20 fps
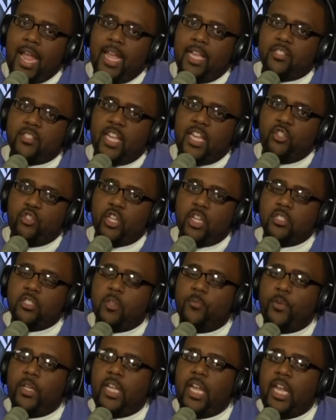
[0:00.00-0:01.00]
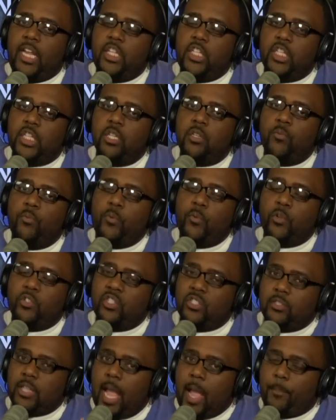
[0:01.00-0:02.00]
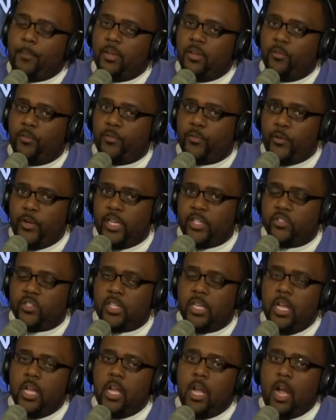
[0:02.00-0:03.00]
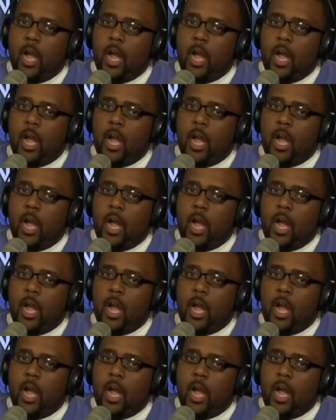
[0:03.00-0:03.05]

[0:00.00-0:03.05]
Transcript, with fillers: as a justification for stop and frisk.